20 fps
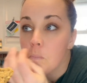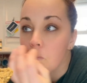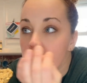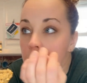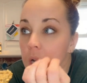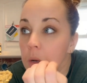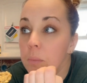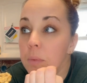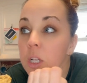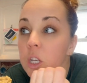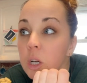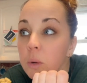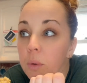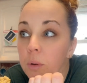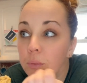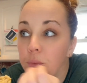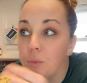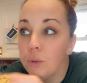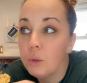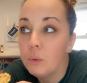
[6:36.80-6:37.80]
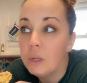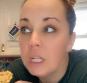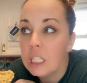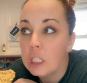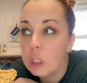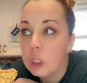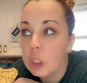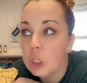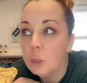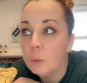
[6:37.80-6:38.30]
would be good with fruit in it
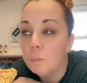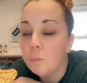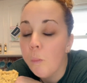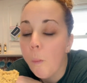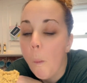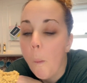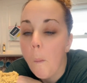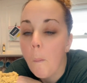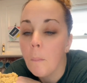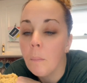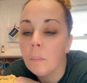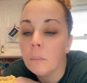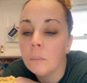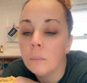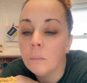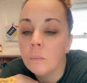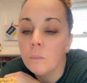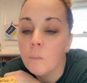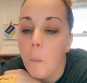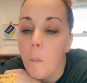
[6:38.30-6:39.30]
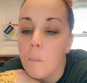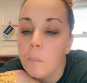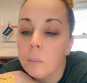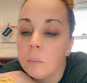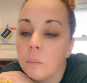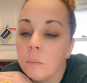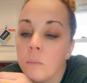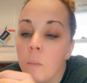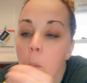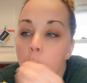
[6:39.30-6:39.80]
too.
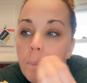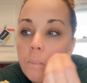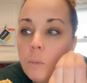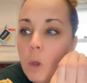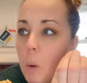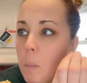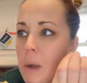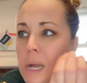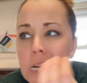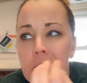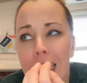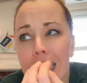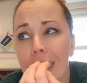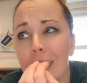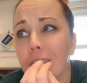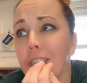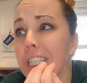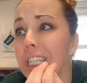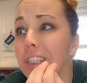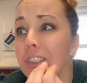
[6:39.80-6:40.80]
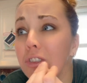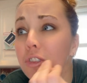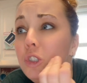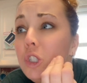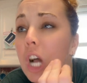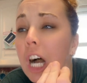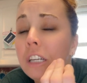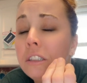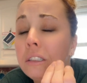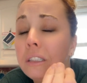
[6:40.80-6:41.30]
Oh my god, it tastes
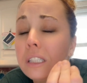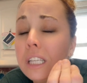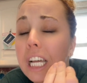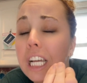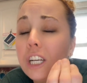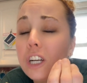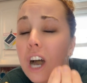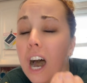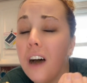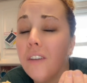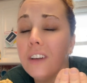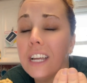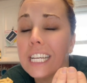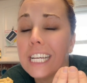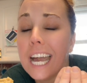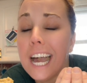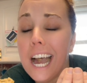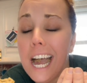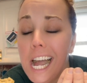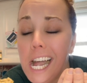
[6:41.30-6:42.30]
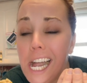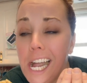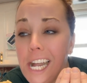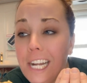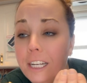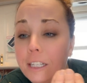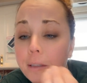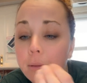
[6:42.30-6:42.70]
just like coffee cake!